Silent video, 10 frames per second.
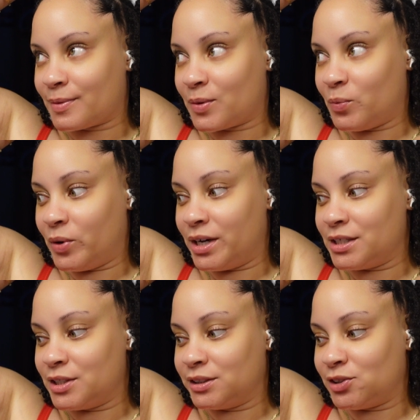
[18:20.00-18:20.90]

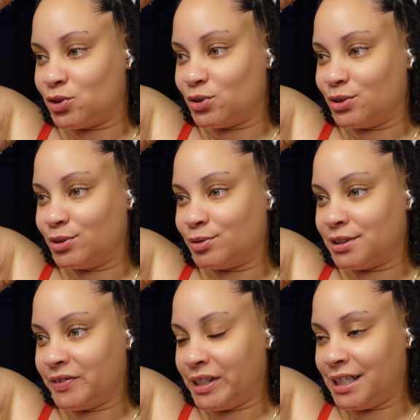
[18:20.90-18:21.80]
1, 2,
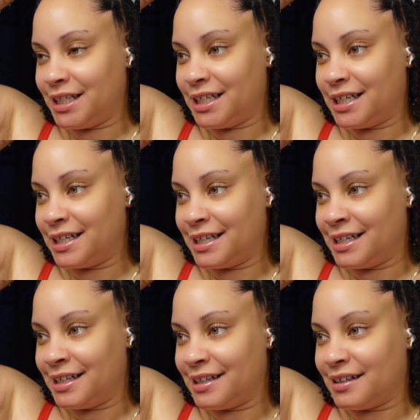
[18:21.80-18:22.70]
3.
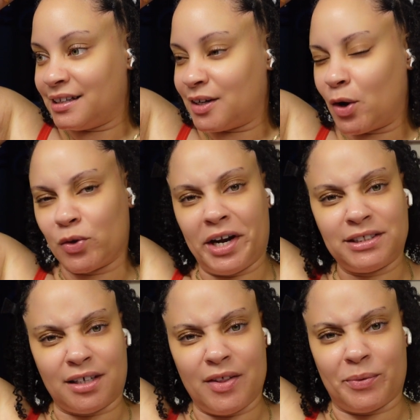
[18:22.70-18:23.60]
Oh no, that's
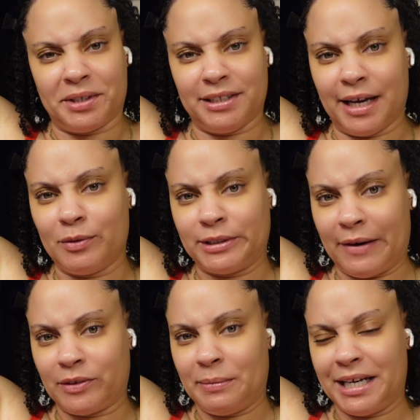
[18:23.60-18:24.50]
the other one. The Devil's
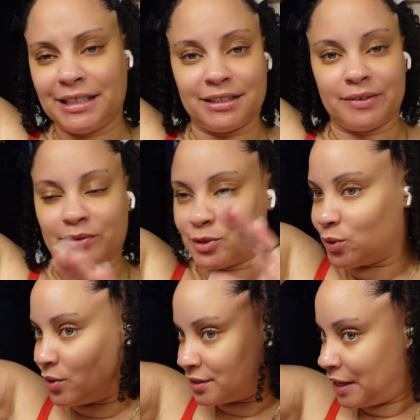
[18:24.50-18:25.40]
After Me. That's a different
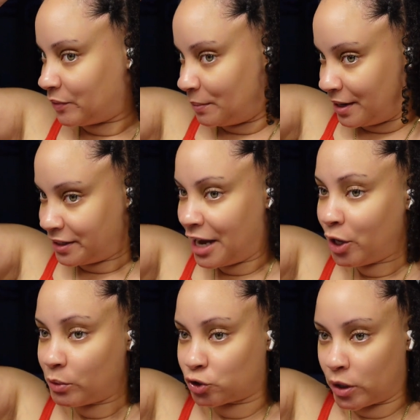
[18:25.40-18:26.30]
song. Never mind. Y'all
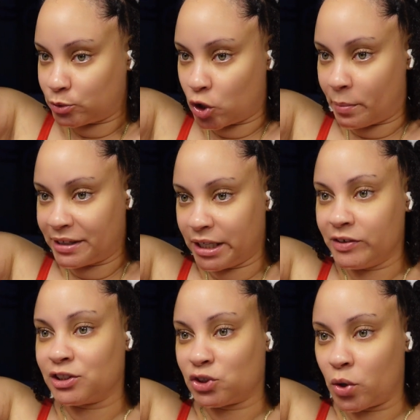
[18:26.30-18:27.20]
know what song I'm talking about. There
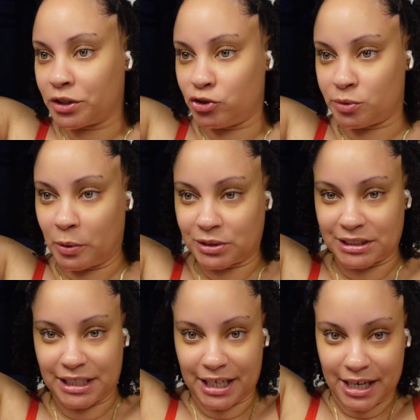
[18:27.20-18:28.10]
is a song that you're supposed to
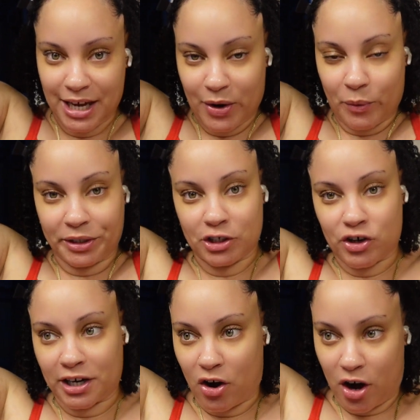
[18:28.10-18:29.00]
sing when you're
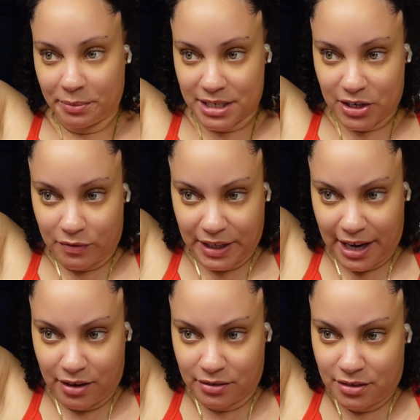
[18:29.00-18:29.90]
trying to calm yourself
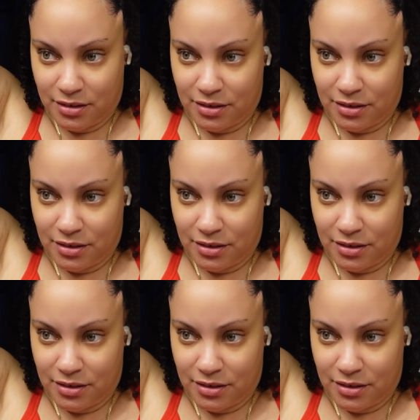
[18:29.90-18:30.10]
down.